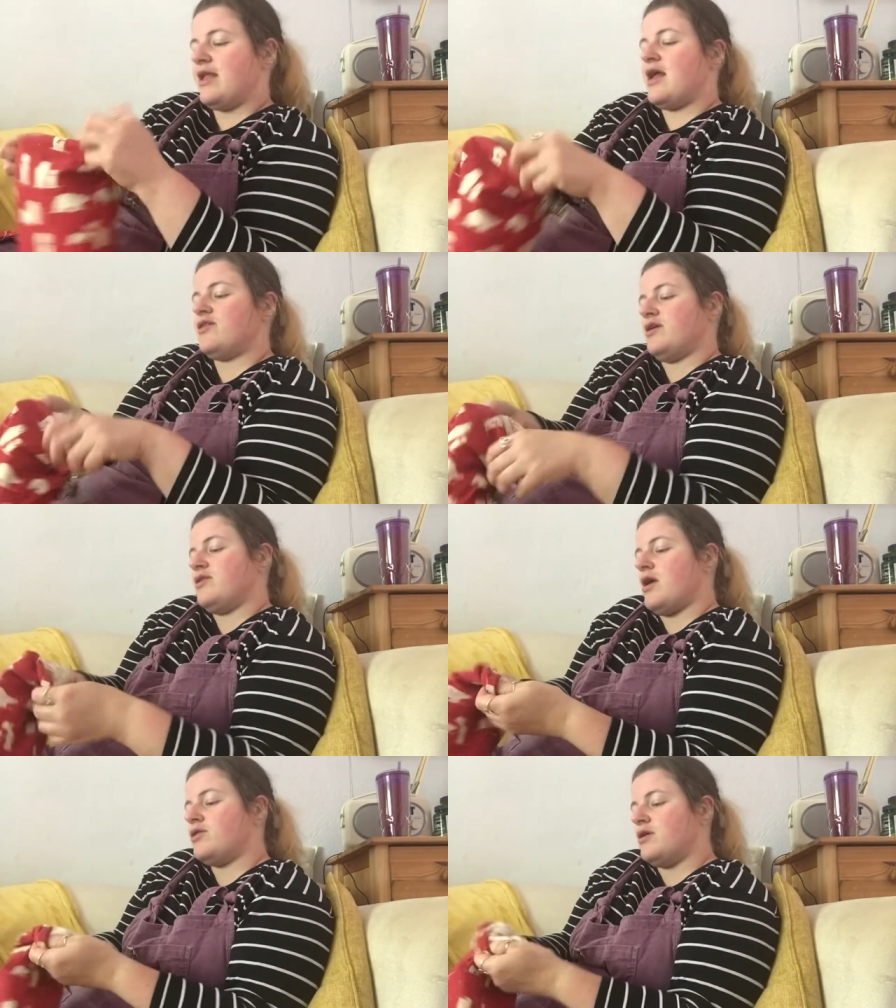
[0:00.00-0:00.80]
And actually,
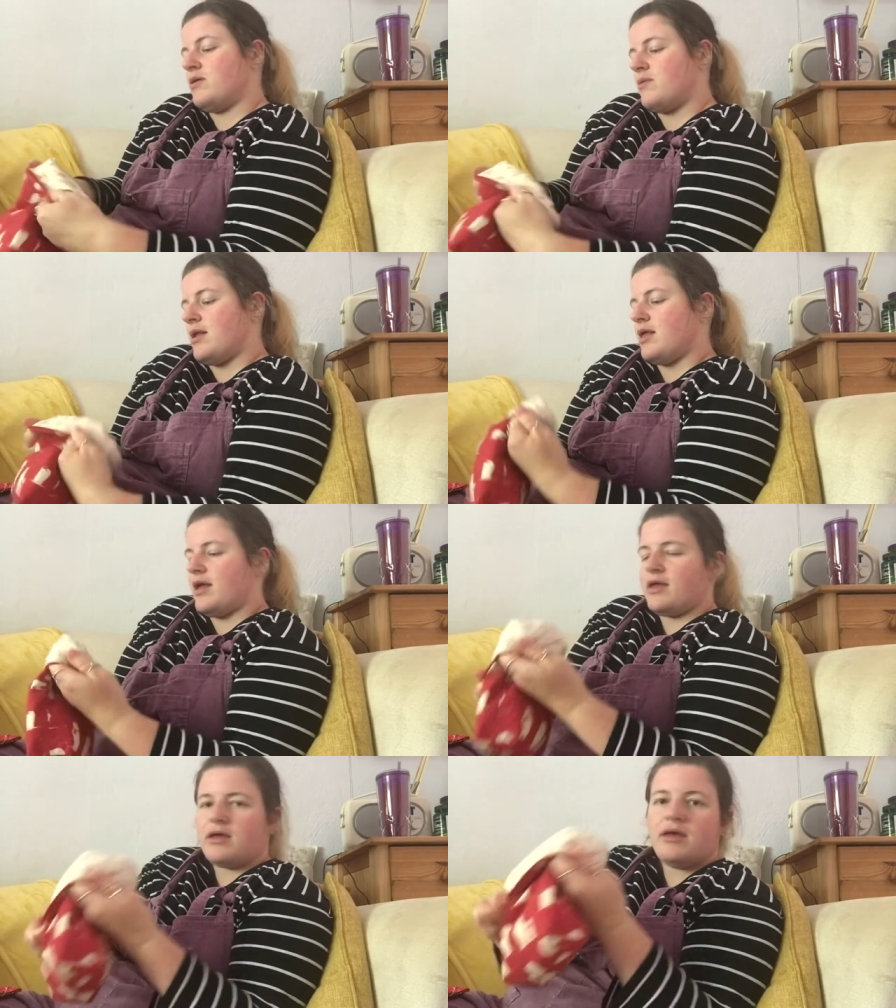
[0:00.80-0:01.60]
I do quite
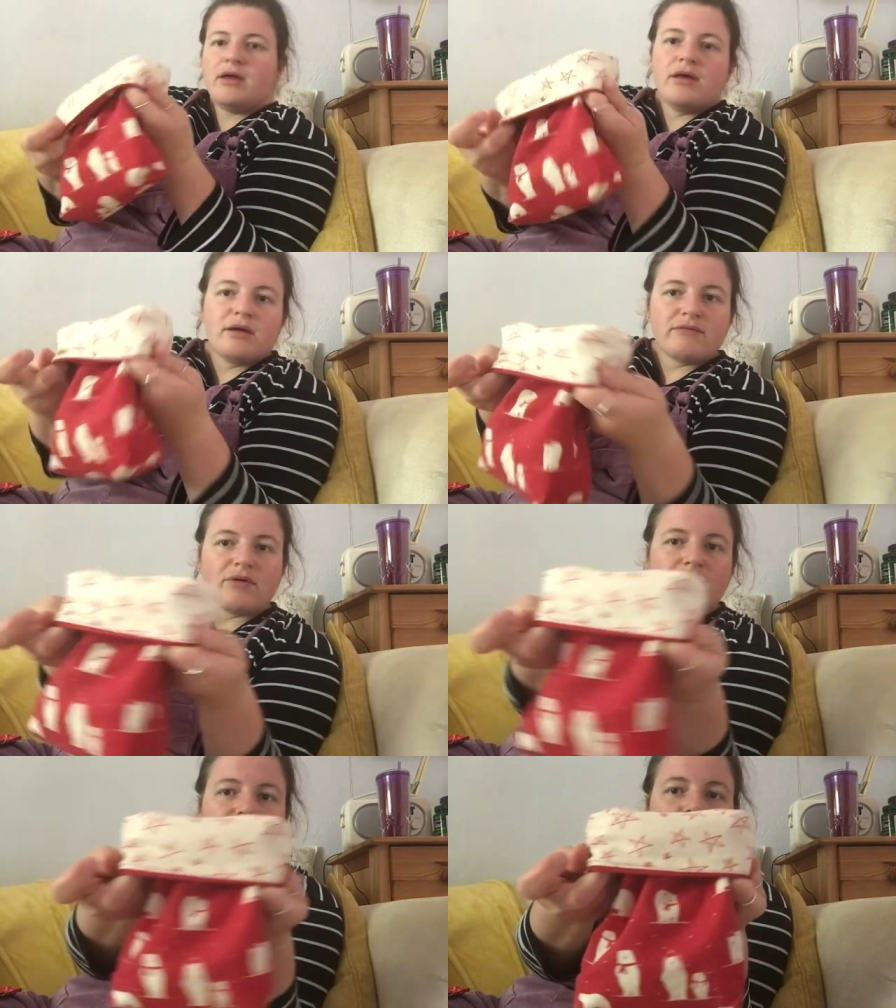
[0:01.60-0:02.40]
like
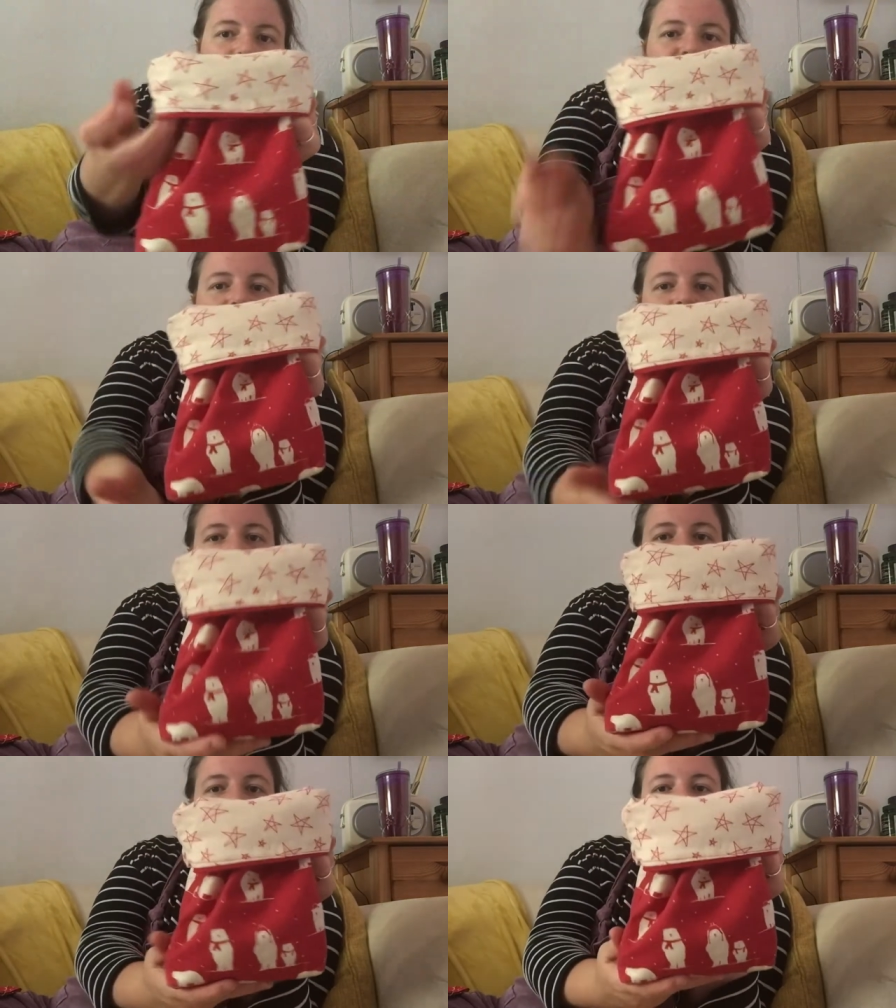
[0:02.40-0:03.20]
rolling it over and
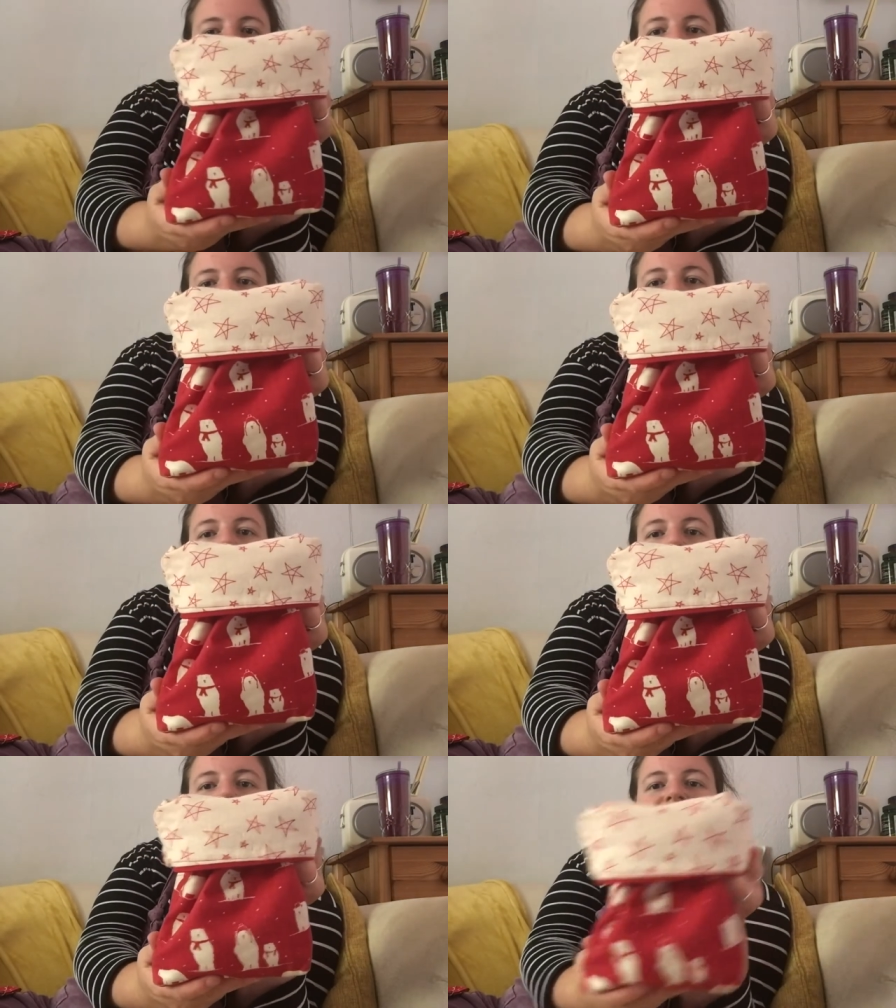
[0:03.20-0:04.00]
using it as a yarn
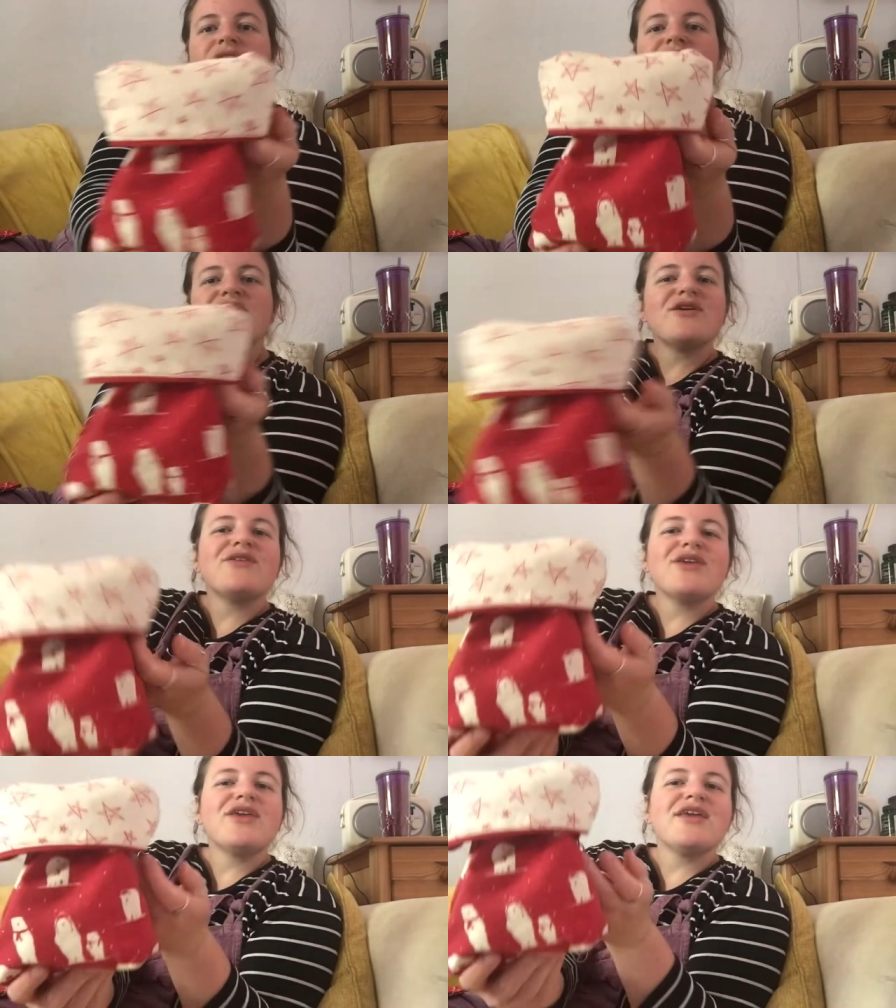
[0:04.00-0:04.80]
ball because it just looks
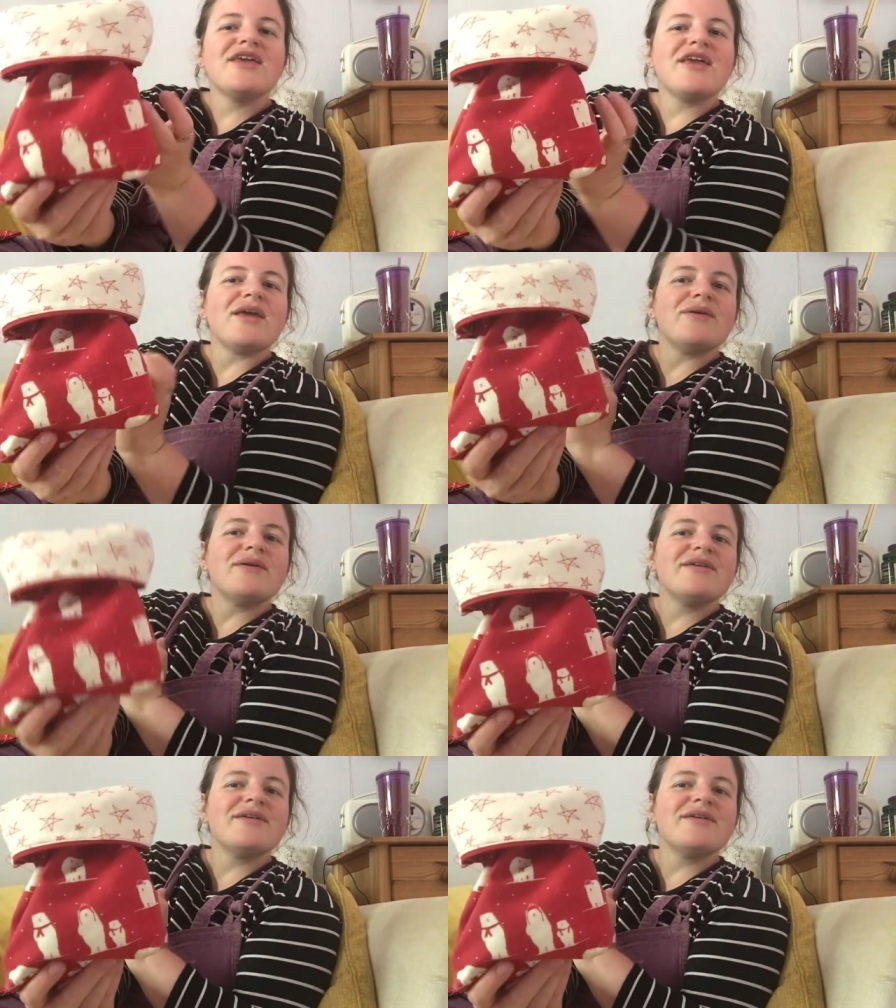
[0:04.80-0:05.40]
cute.